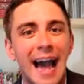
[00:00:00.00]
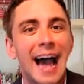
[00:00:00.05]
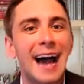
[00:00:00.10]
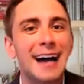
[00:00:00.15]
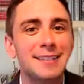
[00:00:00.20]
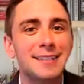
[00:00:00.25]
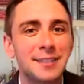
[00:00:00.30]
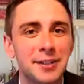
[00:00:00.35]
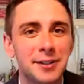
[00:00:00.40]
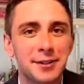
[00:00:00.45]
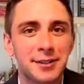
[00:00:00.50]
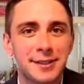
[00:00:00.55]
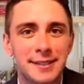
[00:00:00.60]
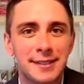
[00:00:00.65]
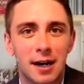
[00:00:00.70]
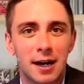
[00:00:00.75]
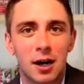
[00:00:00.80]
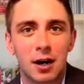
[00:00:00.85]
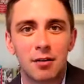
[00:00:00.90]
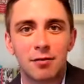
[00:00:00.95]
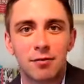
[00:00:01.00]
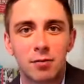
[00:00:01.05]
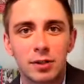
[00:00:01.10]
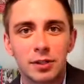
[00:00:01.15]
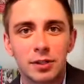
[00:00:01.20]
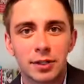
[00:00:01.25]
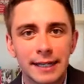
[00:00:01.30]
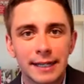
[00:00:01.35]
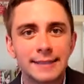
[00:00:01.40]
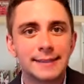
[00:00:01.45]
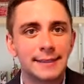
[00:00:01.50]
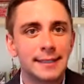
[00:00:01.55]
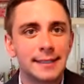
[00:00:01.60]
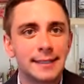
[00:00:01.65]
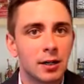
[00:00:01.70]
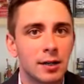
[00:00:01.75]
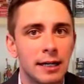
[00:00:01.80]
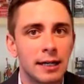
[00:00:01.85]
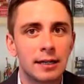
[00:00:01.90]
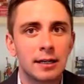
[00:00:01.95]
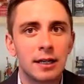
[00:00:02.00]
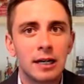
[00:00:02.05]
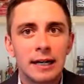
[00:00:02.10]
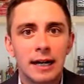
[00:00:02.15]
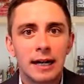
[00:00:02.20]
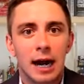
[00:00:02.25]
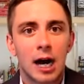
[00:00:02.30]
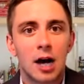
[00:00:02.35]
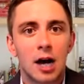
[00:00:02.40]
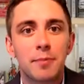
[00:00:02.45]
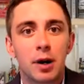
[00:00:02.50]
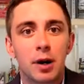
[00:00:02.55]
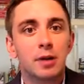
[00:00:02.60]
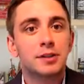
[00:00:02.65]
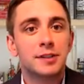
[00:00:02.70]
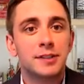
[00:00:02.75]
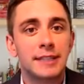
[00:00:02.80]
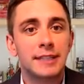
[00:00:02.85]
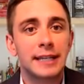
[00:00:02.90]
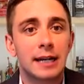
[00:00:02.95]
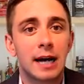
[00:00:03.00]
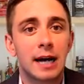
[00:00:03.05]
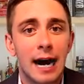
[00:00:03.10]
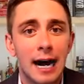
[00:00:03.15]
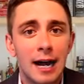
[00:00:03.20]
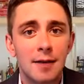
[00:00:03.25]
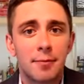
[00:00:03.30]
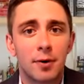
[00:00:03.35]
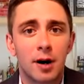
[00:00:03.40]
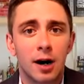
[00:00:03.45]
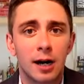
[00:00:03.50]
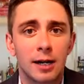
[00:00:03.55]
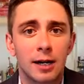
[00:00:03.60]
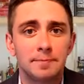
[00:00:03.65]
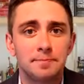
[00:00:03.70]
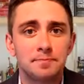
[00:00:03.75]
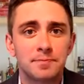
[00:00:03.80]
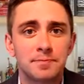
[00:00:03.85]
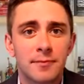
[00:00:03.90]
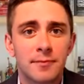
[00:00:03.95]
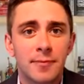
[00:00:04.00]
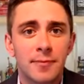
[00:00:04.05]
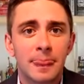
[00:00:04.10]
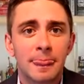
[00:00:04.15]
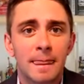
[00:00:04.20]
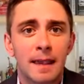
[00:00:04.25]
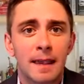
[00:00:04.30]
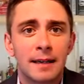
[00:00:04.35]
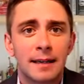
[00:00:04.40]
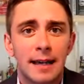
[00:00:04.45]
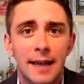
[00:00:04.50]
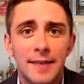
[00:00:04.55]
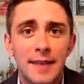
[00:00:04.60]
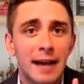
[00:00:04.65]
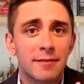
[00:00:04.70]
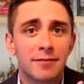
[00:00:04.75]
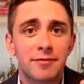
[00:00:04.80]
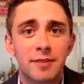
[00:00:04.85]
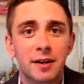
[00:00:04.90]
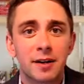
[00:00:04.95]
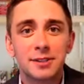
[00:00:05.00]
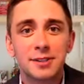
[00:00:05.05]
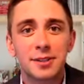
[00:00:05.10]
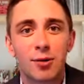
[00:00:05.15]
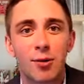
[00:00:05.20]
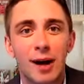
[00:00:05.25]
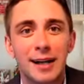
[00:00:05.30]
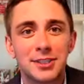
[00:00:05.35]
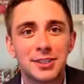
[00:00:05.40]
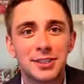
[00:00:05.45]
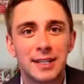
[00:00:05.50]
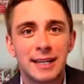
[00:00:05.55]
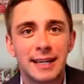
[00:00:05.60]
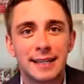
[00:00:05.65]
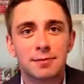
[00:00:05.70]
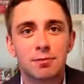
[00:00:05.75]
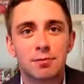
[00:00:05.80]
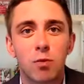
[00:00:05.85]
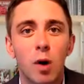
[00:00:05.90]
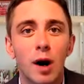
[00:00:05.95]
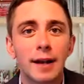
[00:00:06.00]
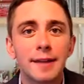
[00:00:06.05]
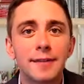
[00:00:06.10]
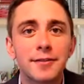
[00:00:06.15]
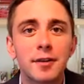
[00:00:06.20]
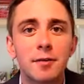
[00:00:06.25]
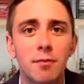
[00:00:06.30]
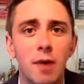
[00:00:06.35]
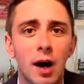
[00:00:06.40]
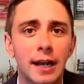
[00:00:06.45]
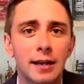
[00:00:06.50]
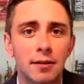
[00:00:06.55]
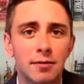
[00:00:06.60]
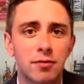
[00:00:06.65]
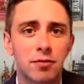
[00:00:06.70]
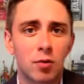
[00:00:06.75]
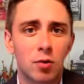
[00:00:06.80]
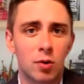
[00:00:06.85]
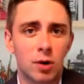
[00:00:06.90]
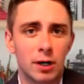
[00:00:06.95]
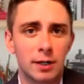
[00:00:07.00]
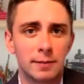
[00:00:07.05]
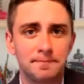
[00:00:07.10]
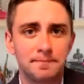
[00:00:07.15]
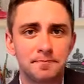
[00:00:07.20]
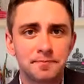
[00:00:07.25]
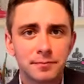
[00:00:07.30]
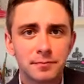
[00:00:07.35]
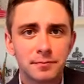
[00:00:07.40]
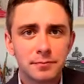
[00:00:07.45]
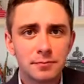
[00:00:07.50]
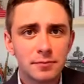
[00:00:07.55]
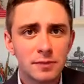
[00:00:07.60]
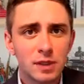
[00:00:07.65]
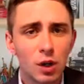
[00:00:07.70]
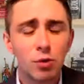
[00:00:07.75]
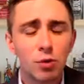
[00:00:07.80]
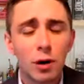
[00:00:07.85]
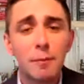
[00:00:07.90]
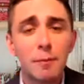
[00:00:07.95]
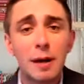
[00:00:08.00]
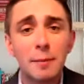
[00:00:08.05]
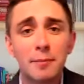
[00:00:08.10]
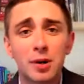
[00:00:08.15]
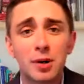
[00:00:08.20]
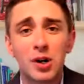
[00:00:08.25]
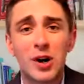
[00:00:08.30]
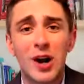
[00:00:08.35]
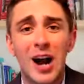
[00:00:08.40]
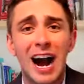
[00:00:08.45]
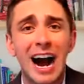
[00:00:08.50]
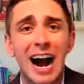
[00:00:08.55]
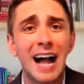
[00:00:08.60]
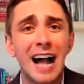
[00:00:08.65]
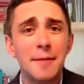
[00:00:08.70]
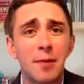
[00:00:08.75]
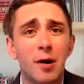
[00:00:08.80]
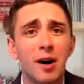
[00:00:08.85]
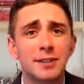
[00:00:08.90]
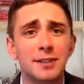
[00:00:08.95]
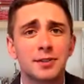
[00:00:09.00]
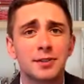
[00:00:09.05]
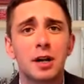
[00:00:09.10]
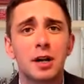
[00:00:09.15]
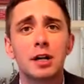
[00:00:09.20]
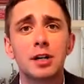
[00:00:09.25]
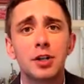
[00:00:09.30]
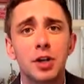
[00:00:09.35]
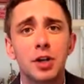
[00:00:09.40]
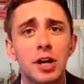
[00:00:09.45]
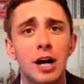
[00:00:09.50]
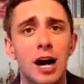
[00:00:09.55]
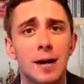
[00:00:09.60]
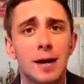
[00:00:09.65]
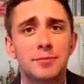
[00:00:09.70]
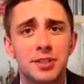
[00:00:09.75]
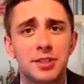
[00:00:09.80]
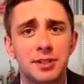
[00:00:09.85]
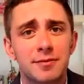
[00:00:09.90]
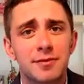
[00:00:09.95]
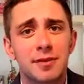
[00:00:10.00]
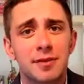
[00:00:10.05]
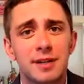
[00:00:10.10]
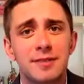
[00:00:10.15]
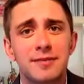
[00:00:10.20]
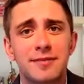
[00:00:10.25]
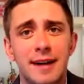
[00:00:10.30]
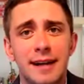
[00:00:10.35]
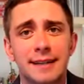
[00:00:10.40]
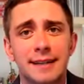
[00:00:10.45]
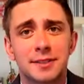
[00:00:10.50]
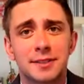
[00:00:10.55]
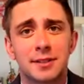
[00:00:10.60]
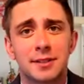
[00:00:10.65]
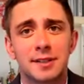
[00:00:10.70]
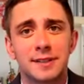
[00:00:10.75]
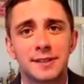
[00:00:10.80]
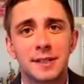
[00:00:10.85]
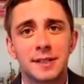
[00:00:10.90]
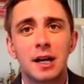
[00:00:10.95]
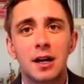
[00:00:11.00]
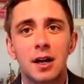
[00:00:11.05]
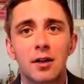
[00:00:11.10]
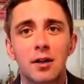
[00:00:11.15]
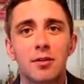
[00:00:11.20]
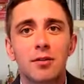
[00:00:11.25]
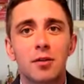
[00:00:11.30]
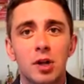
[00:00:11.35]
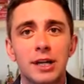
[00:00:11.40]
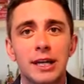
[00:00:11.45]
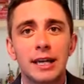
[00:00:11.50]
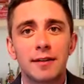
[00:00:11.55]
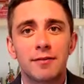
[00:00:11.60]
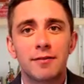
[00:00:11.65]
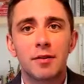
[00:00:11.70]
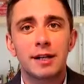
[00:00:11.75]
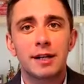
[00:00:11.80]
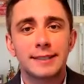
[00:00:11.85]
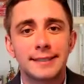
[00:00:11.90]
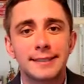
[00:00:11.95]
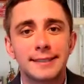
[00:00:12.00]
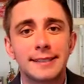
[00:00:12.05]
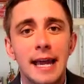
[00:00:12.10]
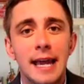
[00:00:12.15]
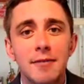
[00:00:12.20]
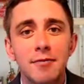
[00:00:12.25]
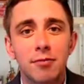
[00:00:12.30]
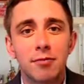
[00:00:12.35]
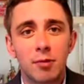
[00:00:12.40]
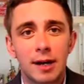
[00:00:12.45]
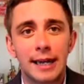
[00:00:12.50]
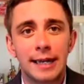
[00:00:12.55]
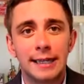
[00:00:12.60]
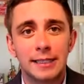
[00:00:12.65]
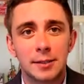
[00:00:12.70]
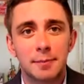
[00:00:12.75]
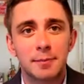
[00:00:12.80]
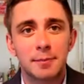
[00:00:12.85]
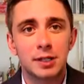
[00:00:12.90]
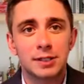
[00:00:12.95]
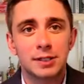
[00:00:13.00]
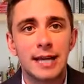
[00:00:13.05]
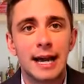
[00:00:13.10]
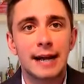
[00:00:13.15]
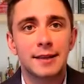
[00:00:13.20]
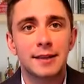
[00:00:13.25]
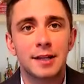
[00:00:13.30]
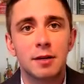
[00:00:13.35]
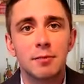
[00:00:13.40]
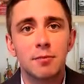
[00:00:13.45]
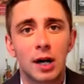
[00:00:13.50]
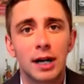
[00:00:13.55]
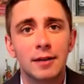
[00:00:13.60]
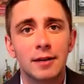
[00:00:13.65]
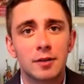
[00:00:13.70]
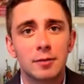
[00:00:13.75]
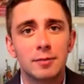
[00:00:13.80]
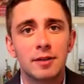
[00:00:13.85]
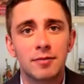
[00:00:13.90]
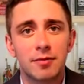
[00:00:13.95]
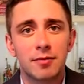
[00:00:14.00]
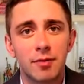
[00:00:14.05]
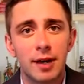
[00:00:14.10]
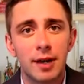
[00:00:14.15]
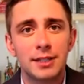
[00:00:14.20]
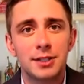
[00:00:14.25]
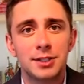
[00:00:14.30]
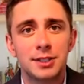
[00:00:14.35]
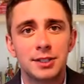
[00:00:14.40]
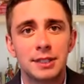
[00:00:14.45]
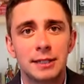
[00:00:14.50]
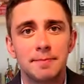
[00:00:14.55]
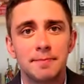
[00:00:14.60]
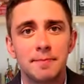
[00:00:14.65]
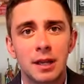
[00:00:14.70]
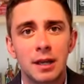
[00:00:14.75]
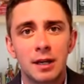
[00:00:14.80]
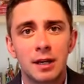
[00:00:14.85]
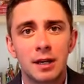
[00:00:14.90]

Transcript: ask yourself when you're considering purchasing an I-bond. And that first question is, what is the money for? Remember, I-bonds are a good option for investors looking for a safe way to protect their money from inflation.